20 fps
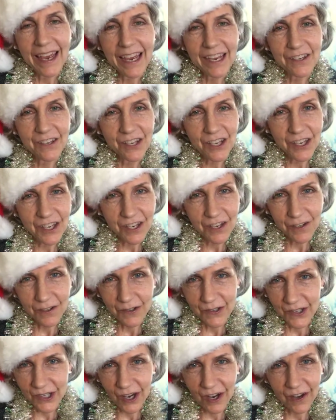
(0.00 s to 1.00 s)
and to
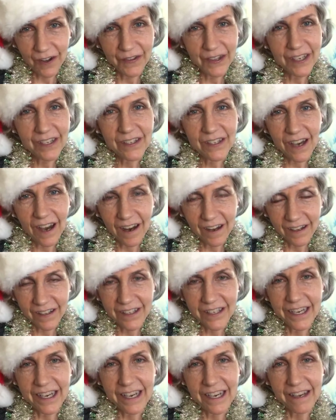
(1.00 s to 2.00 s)
use all these
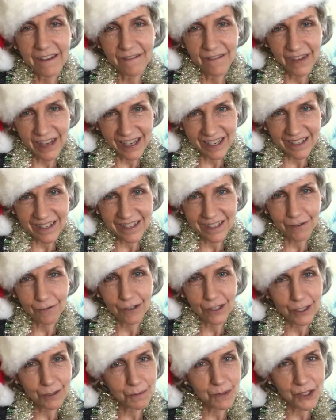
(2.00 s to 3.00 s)
holiday events,
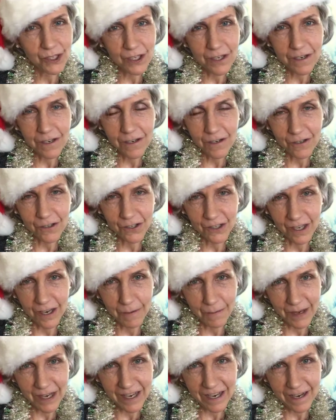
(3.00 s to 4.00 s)
Christmas, New Year's
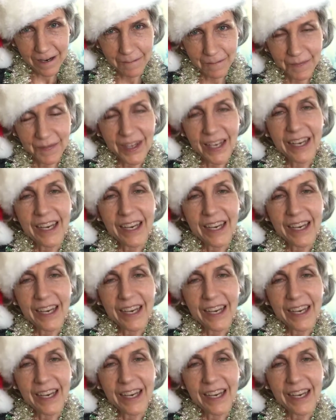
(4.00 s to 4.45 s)
coming up,